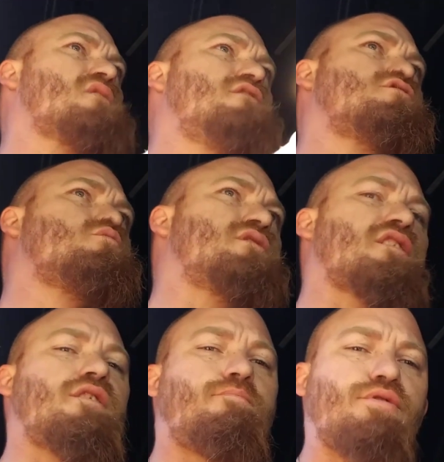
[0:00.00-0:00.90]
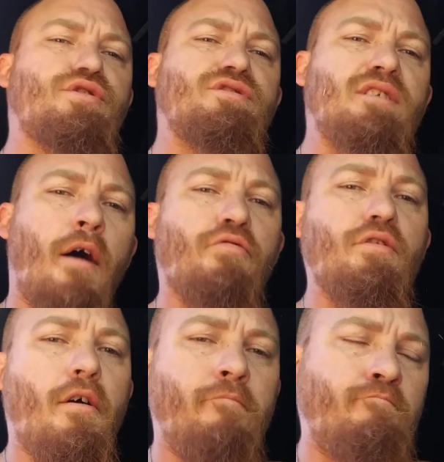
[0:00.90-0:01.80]
And I just want to kind of put this out
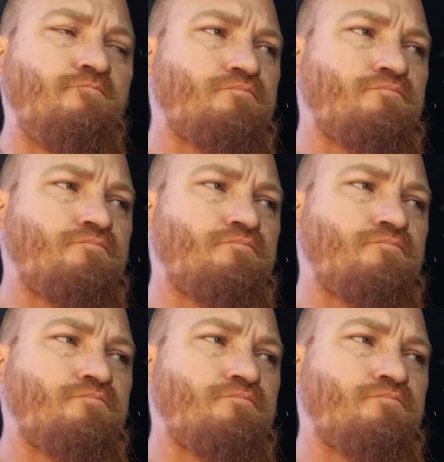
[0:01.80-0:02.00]
there